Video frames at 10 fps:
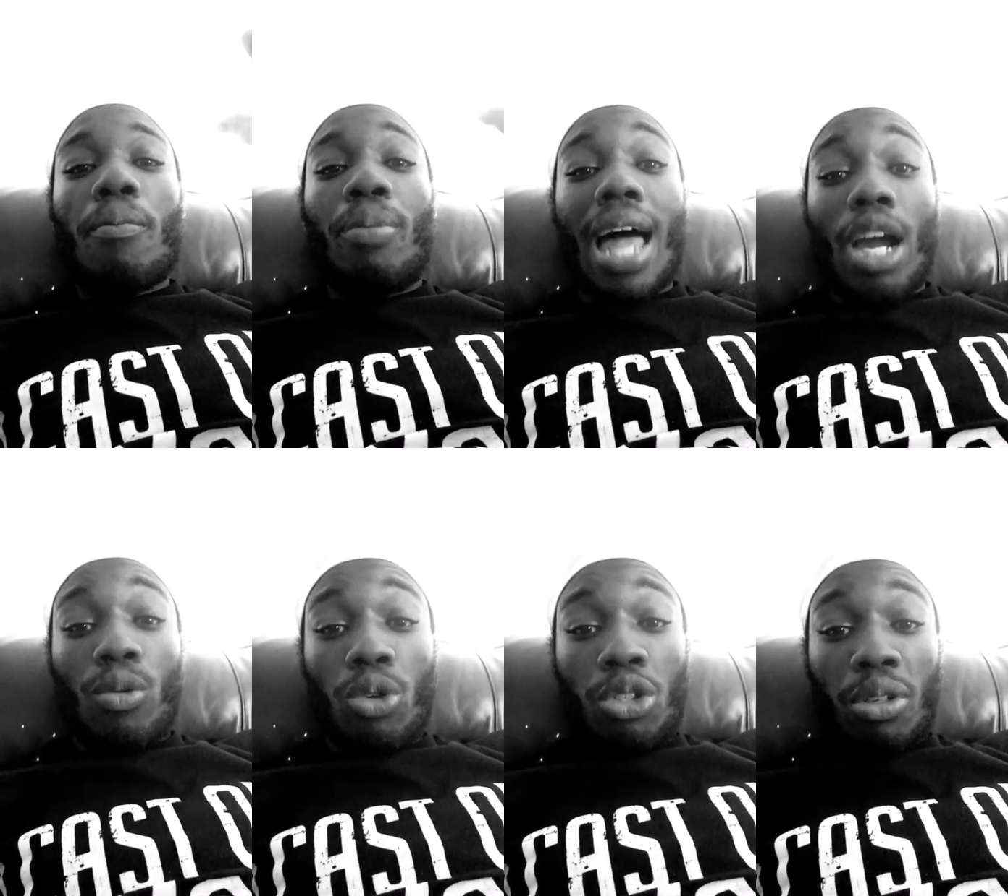Black
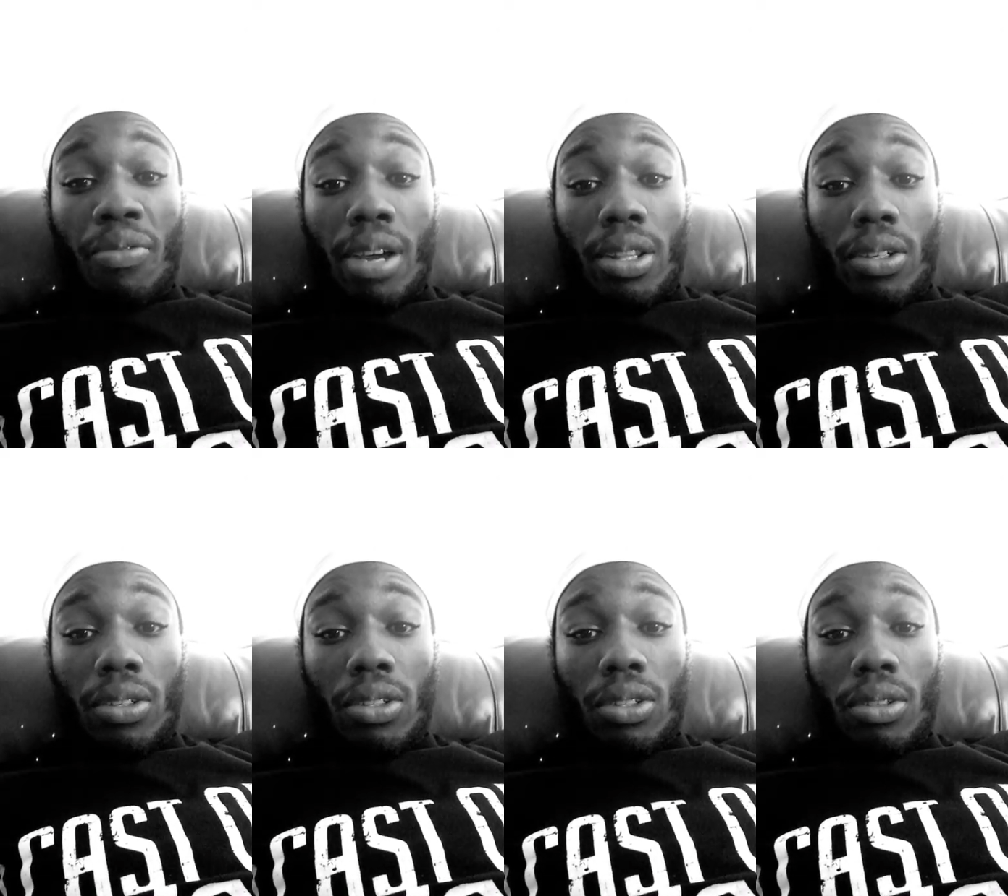rooster
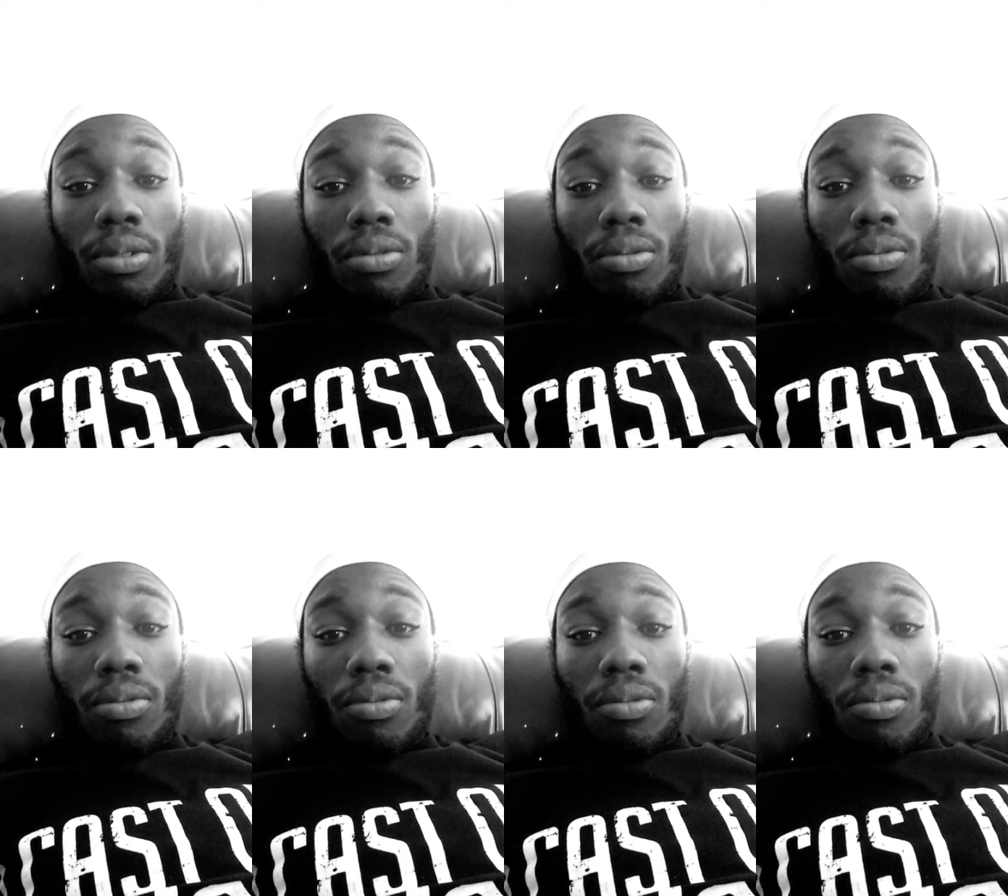feathers.
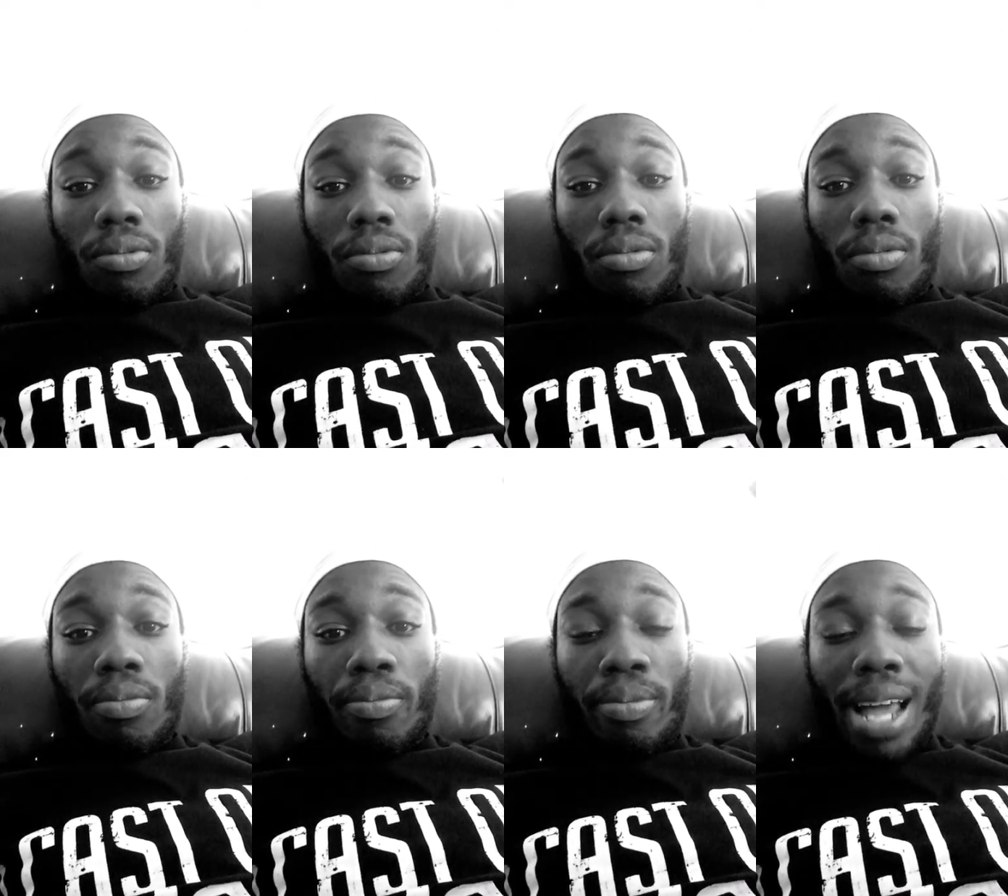
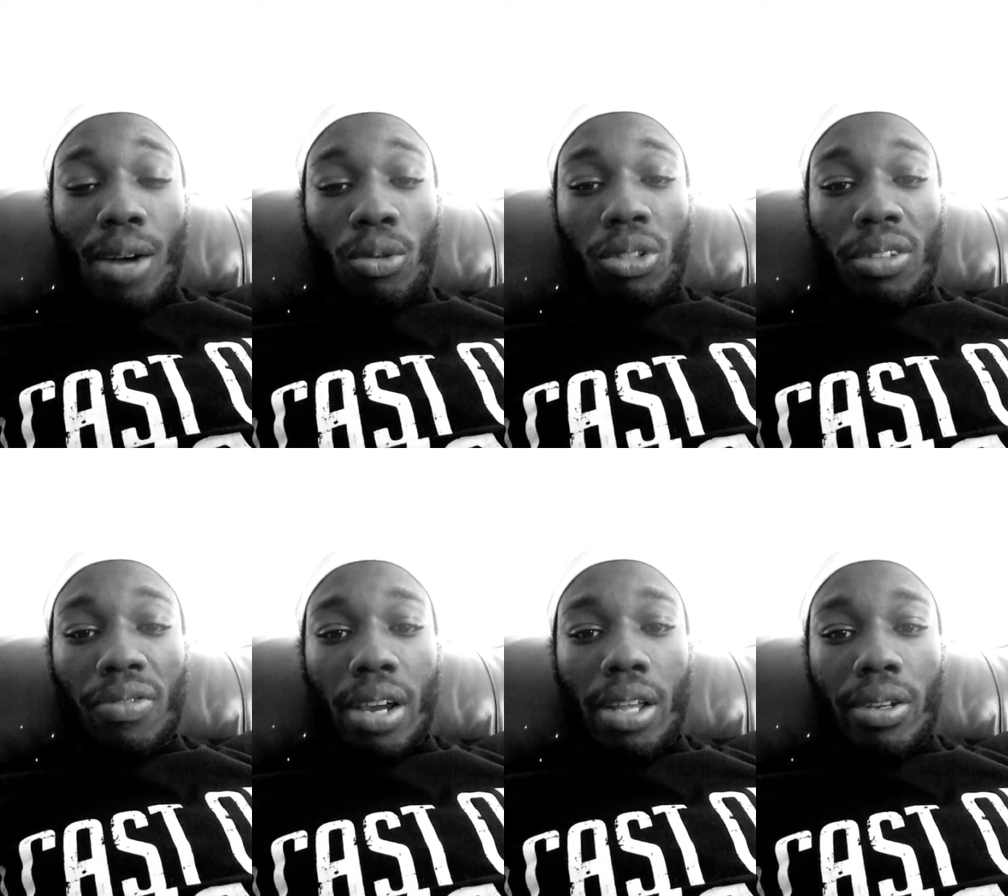Black rooster
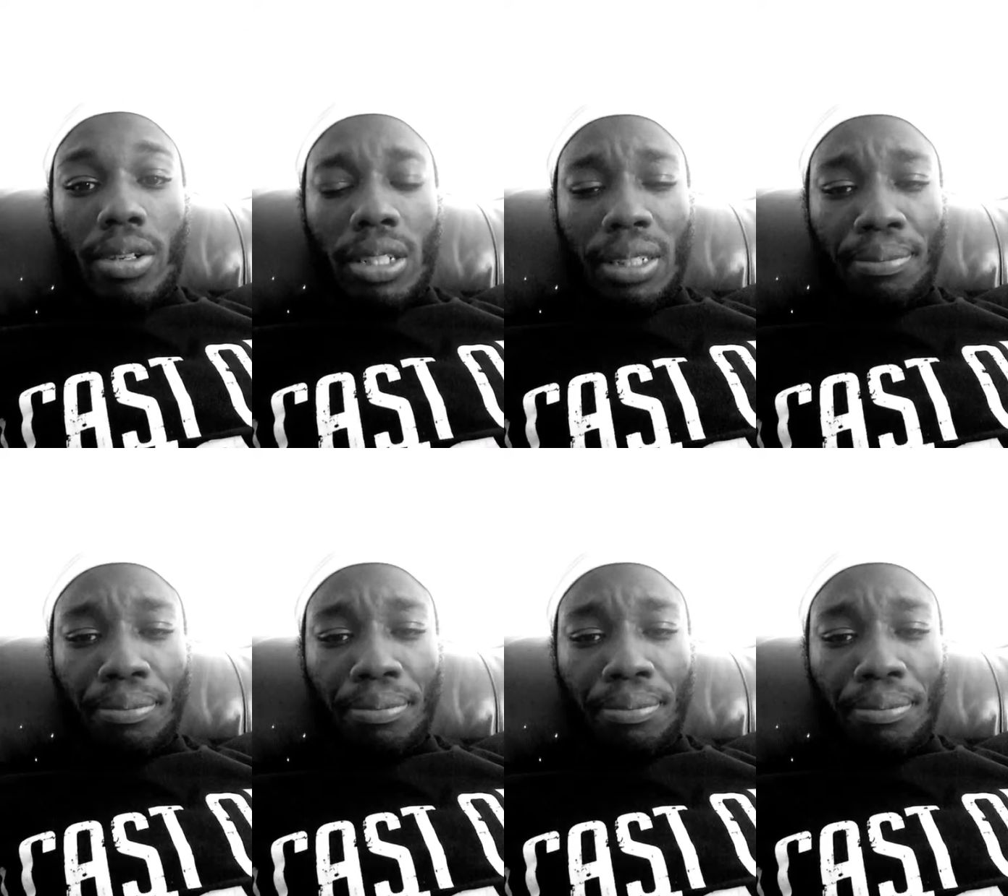feathers.